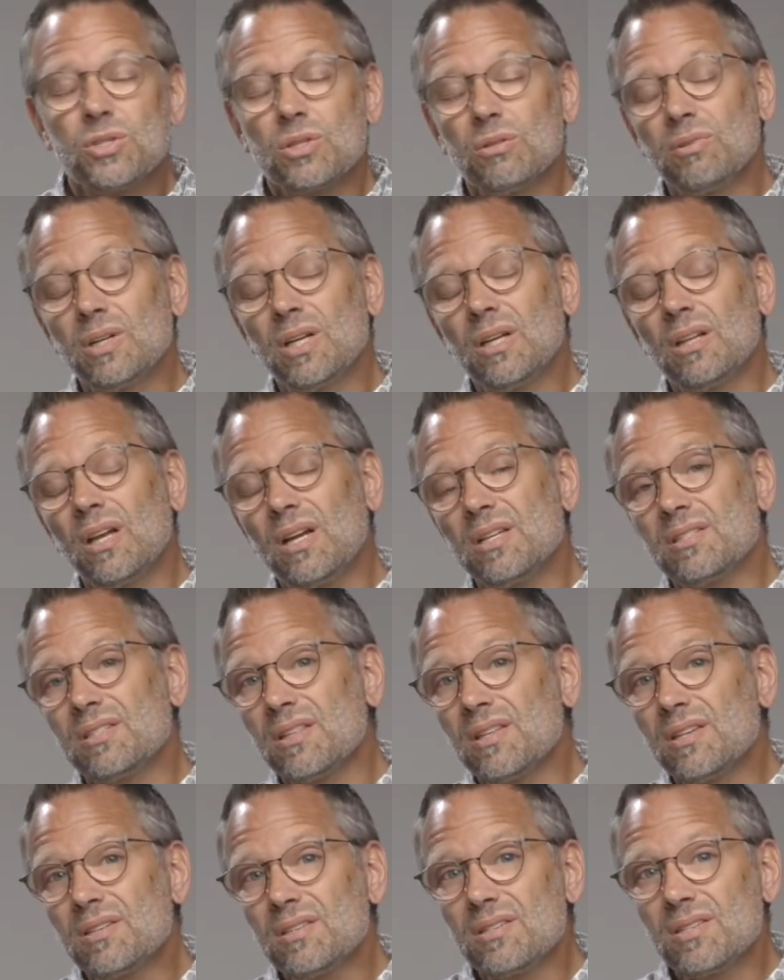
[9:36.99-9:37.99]
to realize
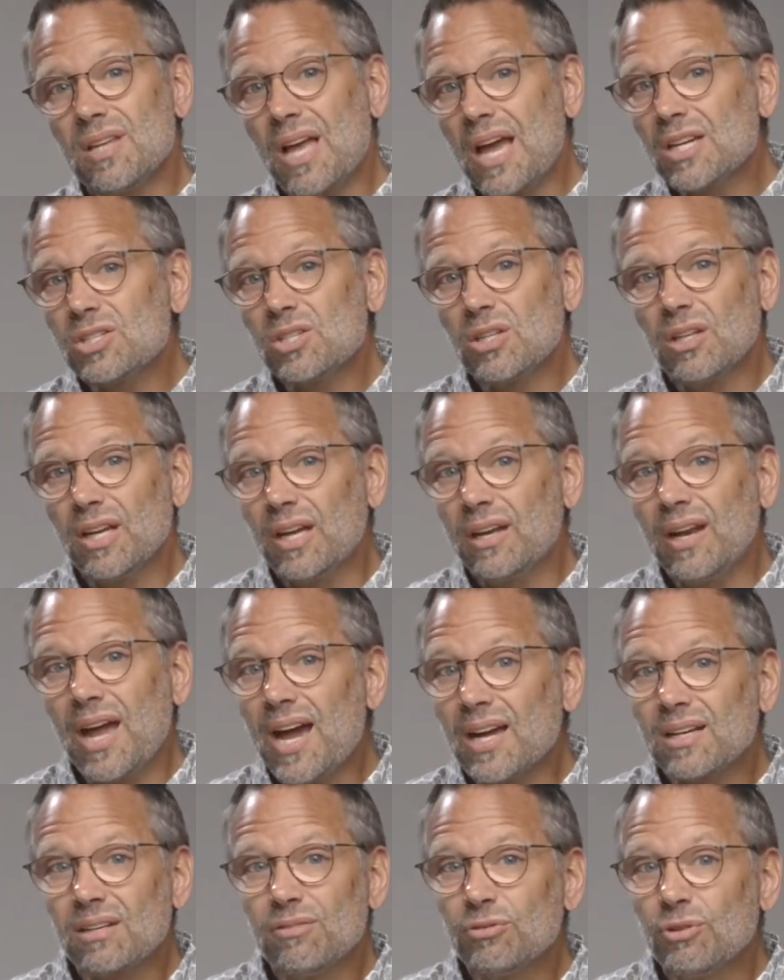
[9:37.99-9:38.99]
that this is actually an
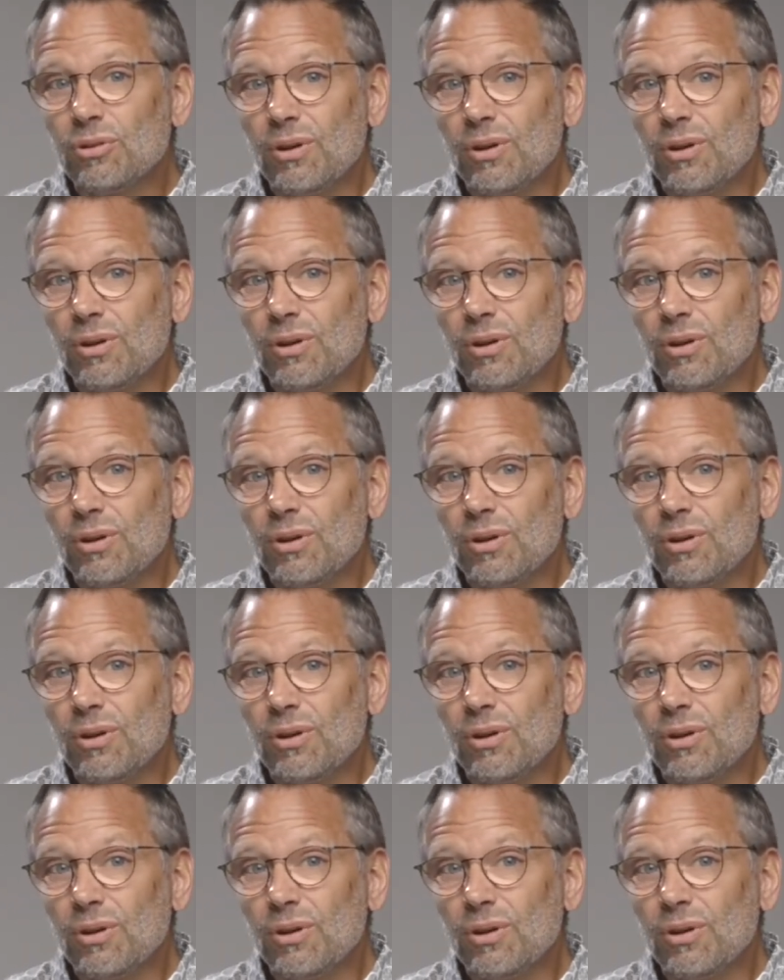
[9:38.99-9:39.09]
act of